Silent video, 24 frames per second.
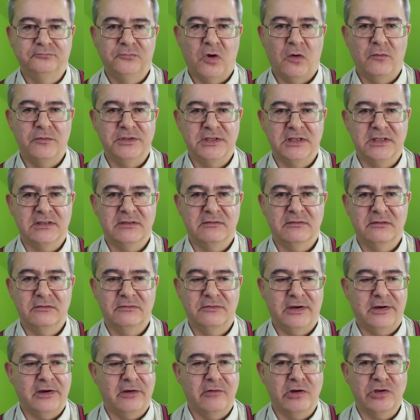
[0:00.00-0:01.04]
Obviously the
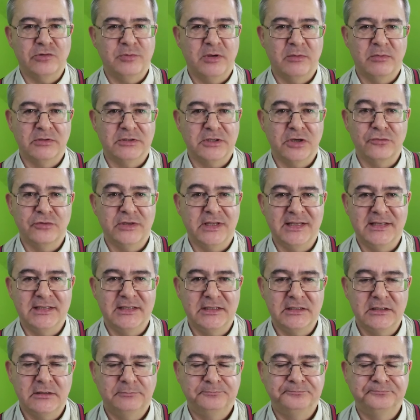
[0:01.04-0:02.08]
very rich people don't need
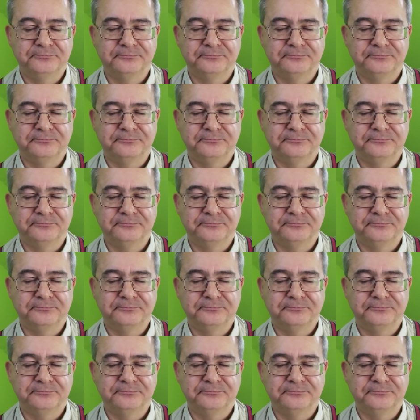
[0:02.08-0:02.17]
it.